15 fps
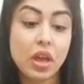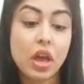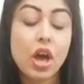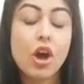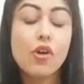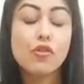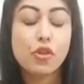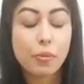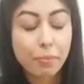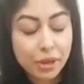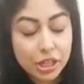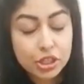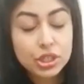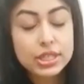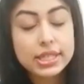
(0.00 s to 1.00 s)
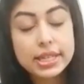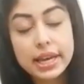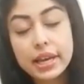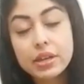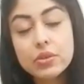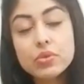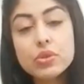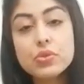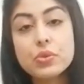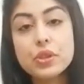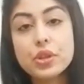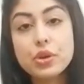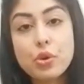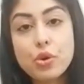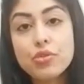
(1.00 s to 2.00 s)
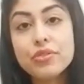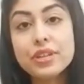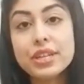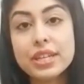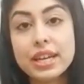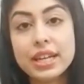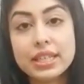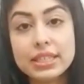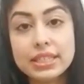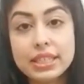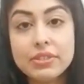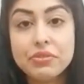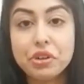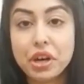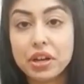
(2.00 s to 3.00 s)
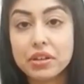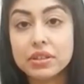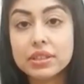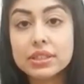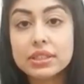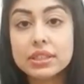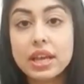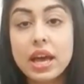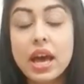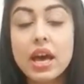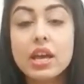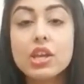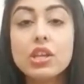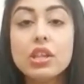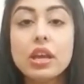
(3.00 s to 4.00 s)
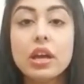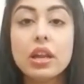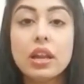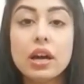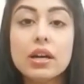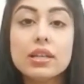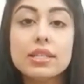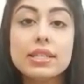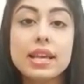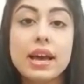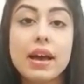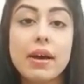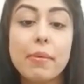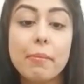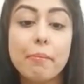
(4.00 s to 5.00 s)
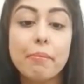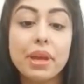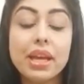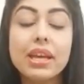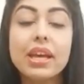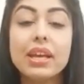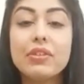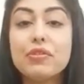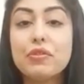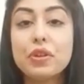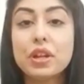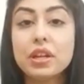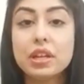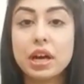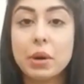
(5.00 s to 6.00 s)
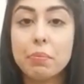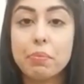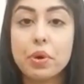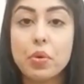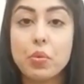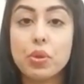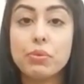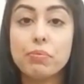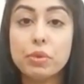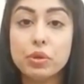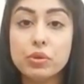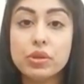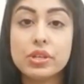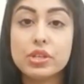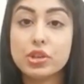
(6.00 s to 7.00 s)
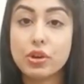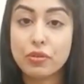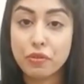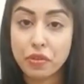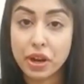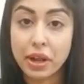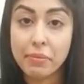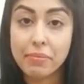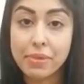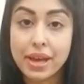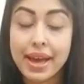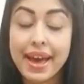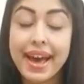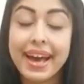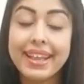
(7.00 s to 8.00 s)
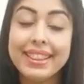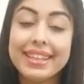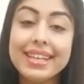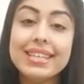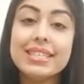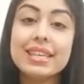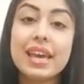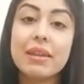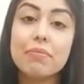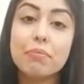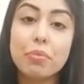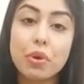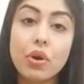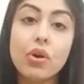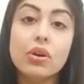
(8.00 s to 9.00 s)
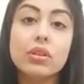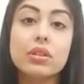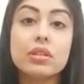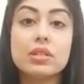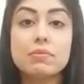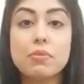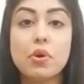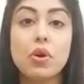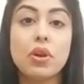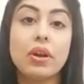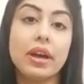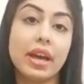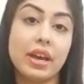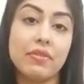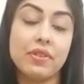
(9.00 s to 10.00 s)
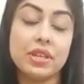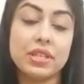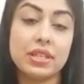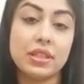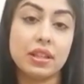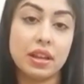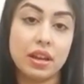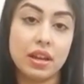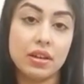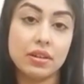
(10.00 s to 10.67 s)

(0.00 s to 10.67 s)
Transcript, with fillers: For patients diagnosed with the COVID-19 virus, their lungs may get filled up with mucus or phlegm, and these can block the smaller airways in the lung.